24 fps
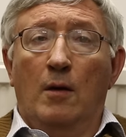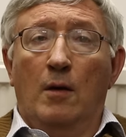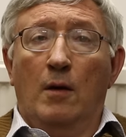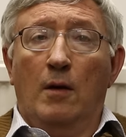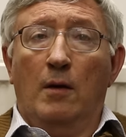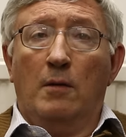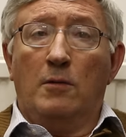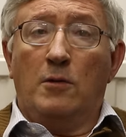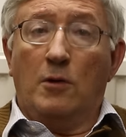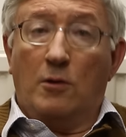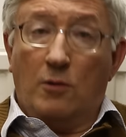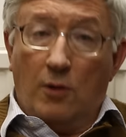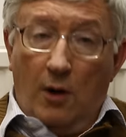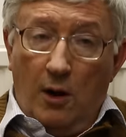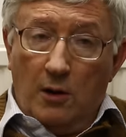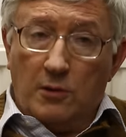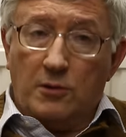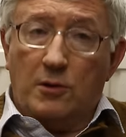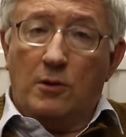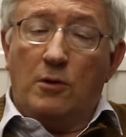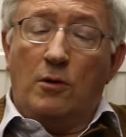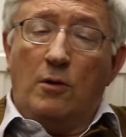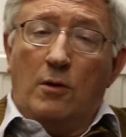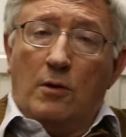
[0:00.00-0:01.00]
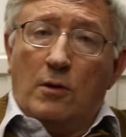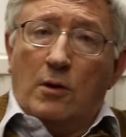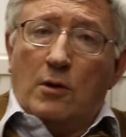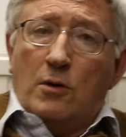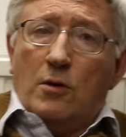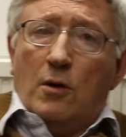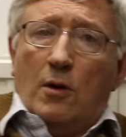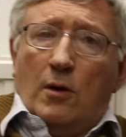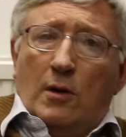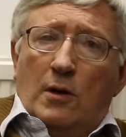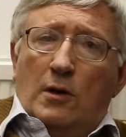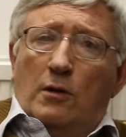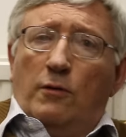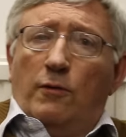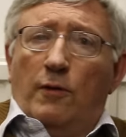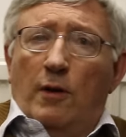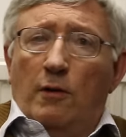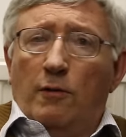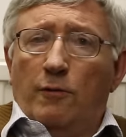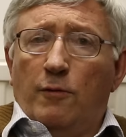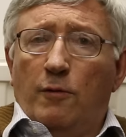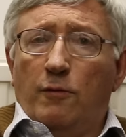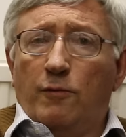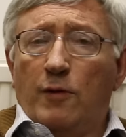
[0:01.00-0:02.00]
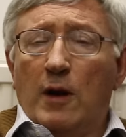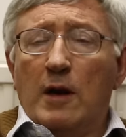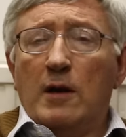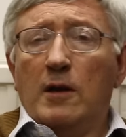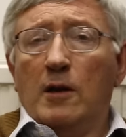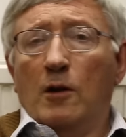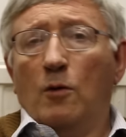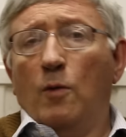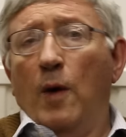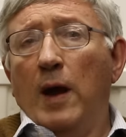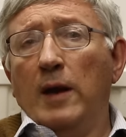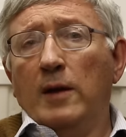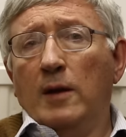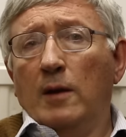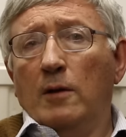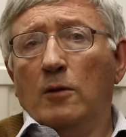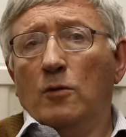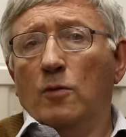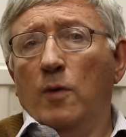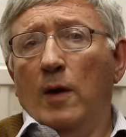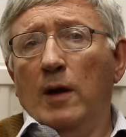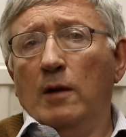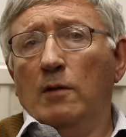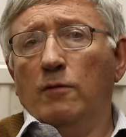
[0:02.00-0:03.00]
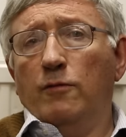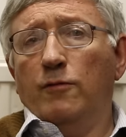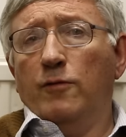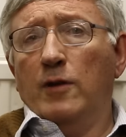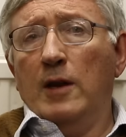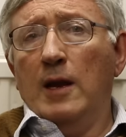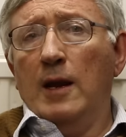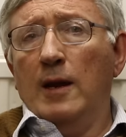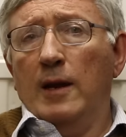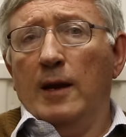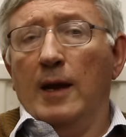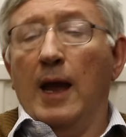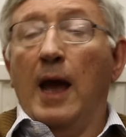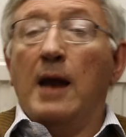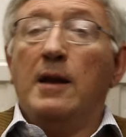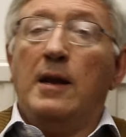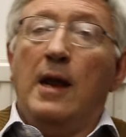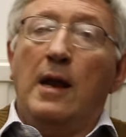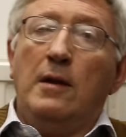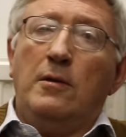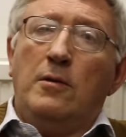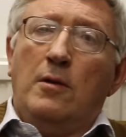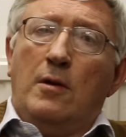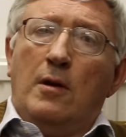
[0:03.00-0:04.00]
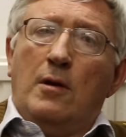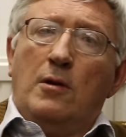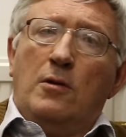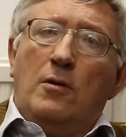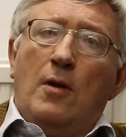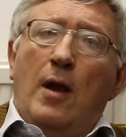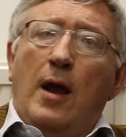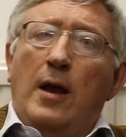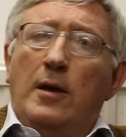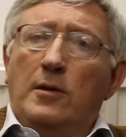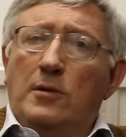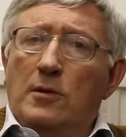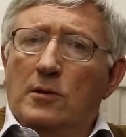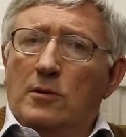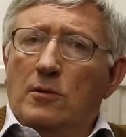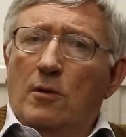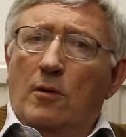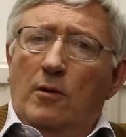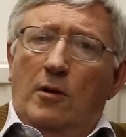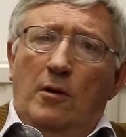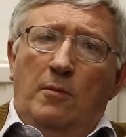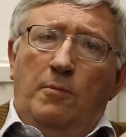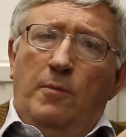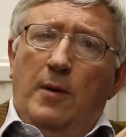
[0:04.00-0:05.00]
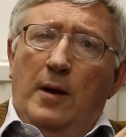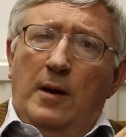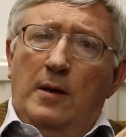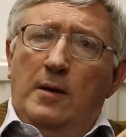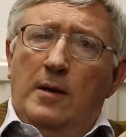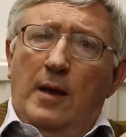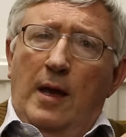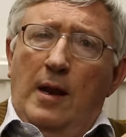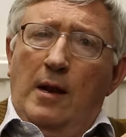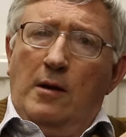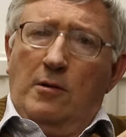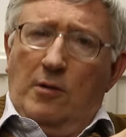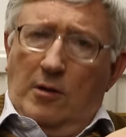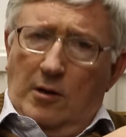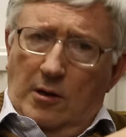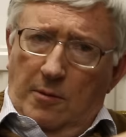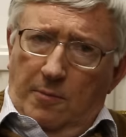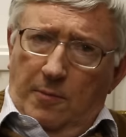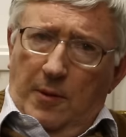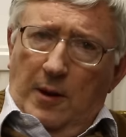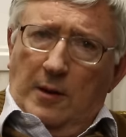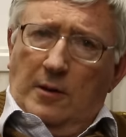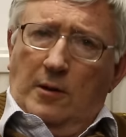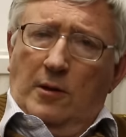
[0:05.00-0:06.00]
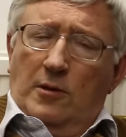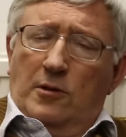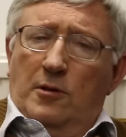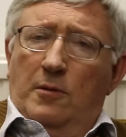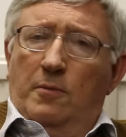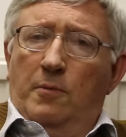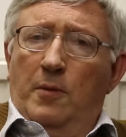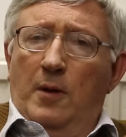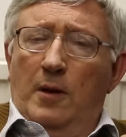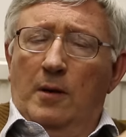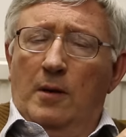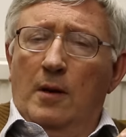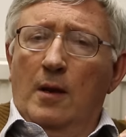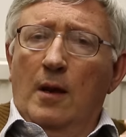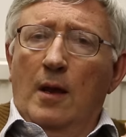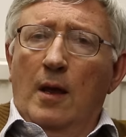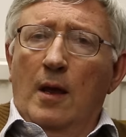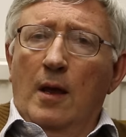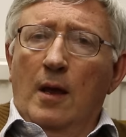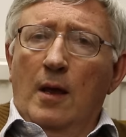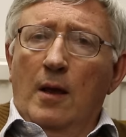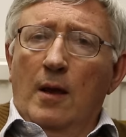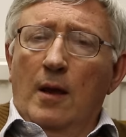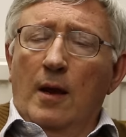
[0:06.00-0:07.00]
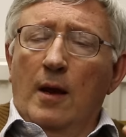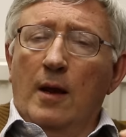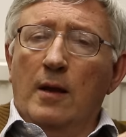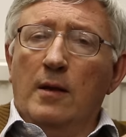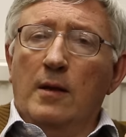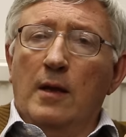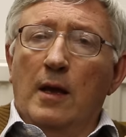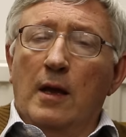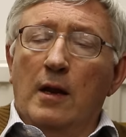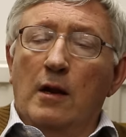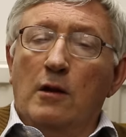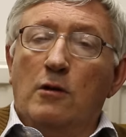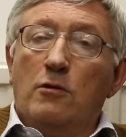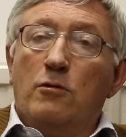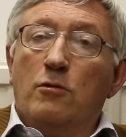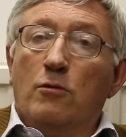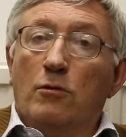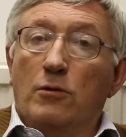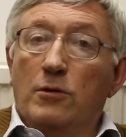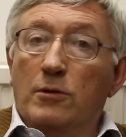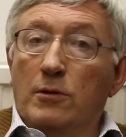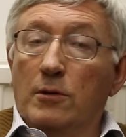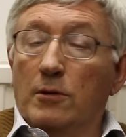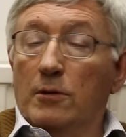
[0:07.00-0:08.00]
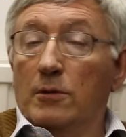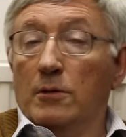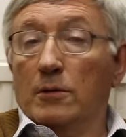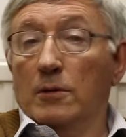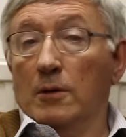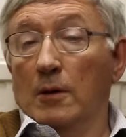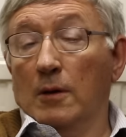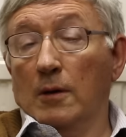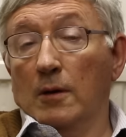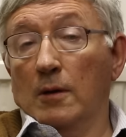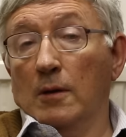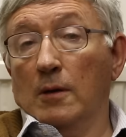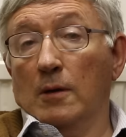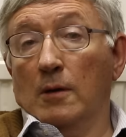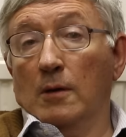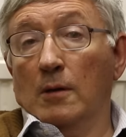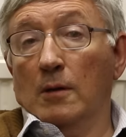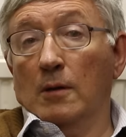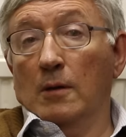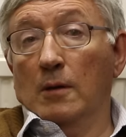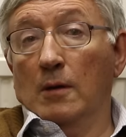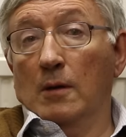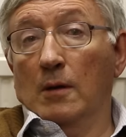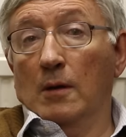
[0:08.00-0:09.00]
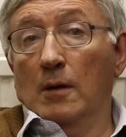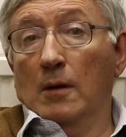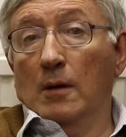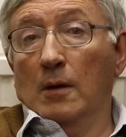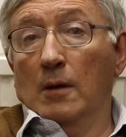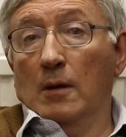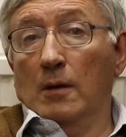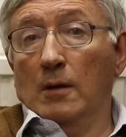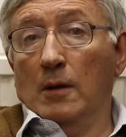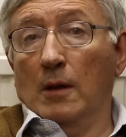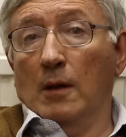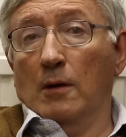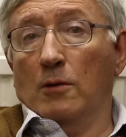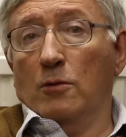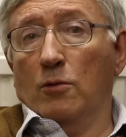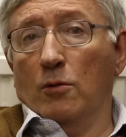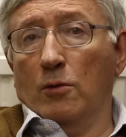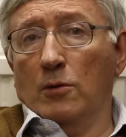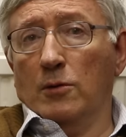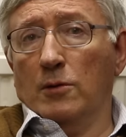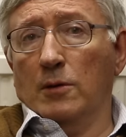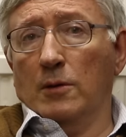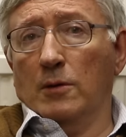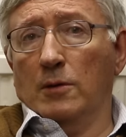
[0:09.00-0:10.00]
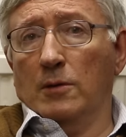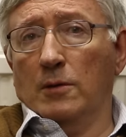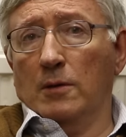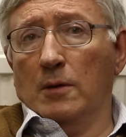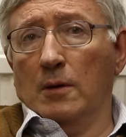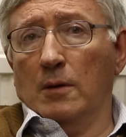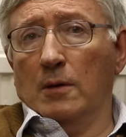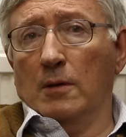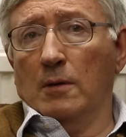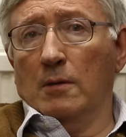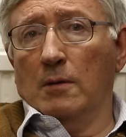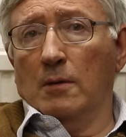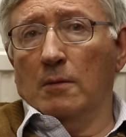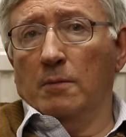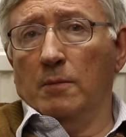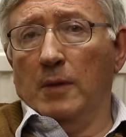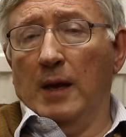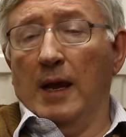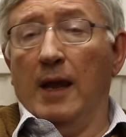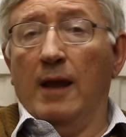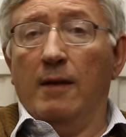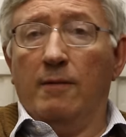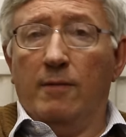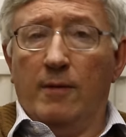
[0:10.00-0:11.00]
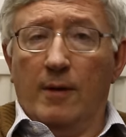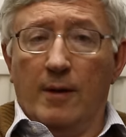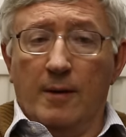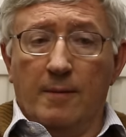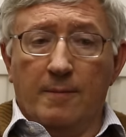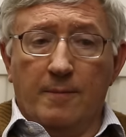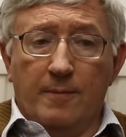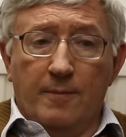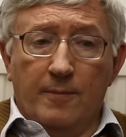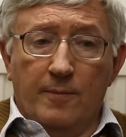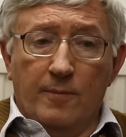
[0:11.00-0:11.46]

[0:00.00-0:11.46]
to cross the Turkish frontier quite freely and enter into ISIS-occupied territory to participate in their atrocious behaviour.